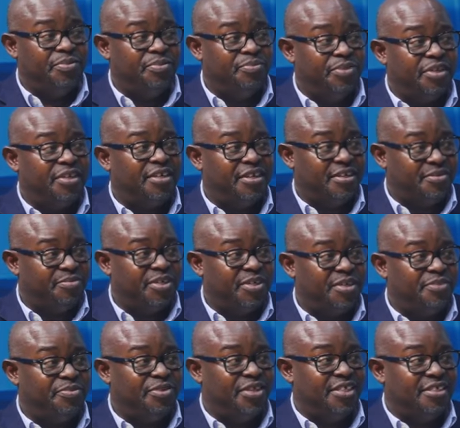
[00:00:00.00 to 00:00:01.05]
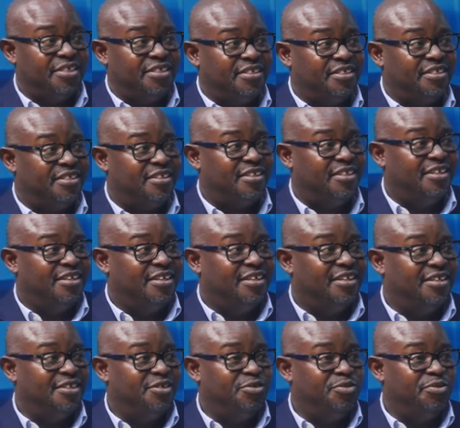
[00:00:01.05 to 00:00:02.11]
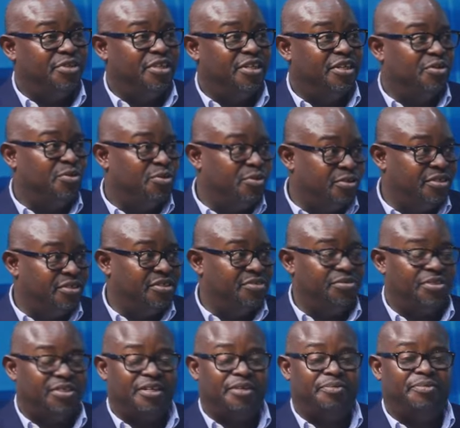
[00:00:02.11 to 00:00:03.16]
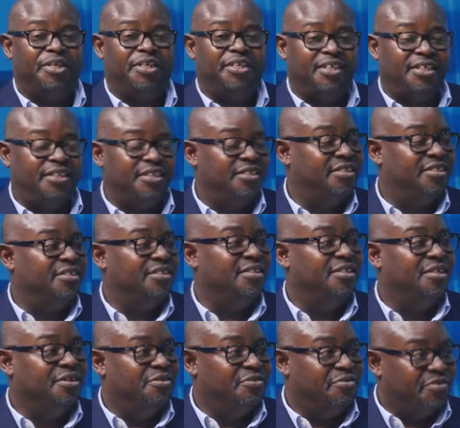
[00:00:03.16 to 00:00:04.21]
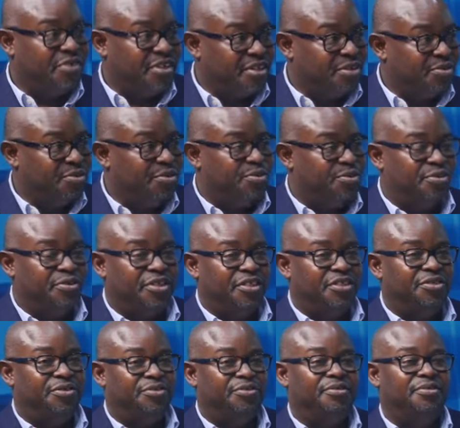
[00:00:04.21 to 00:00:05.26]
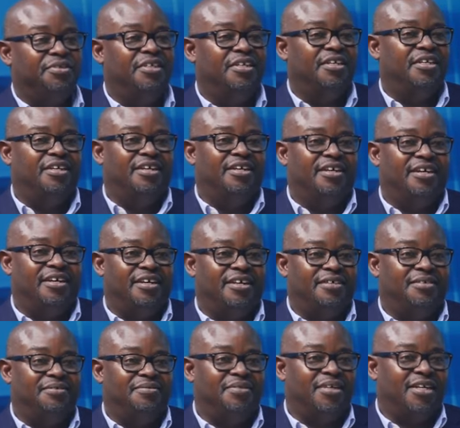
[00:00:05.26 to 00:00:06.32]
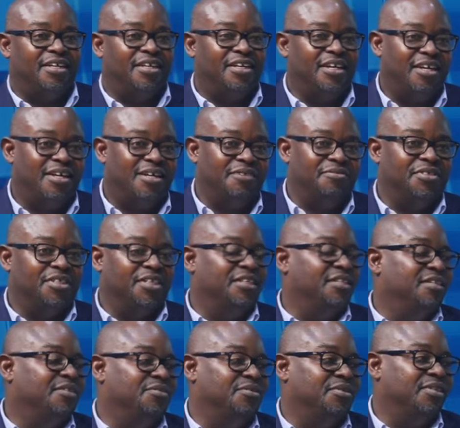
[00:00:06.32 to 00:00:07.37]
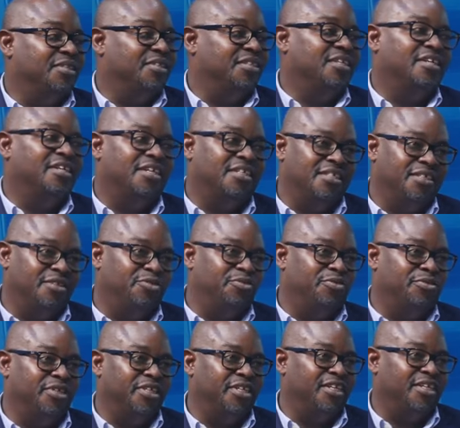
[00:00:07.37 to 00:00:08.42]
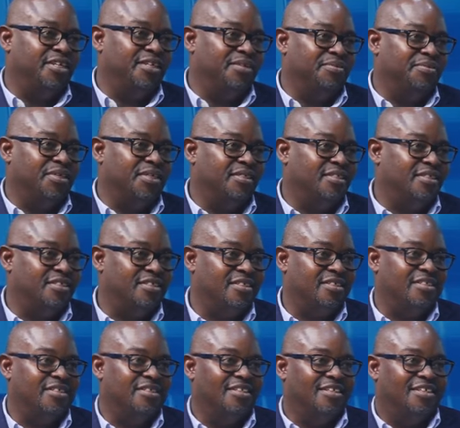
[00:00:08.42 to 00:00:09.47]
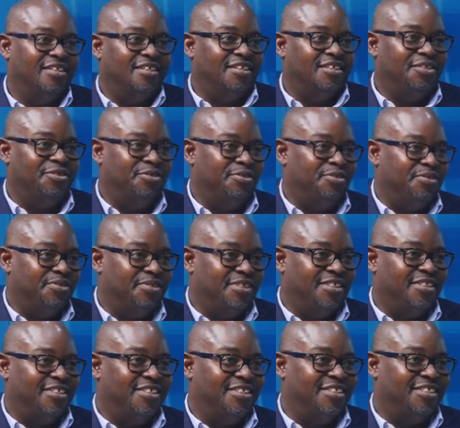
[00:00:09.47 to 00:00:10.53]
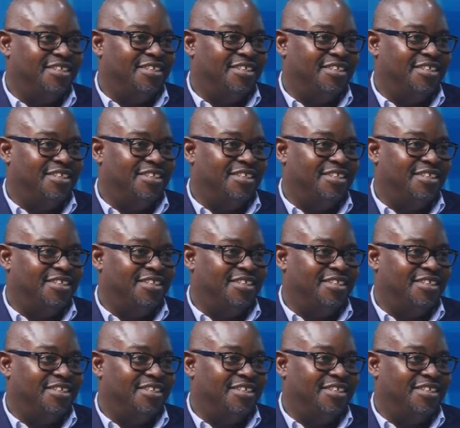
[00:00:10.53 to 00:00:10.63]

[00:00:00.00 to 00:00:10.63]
better prizes to win the course. We shall maintain it in very good condition. And like I've said, the 19th hole in Entebbe is,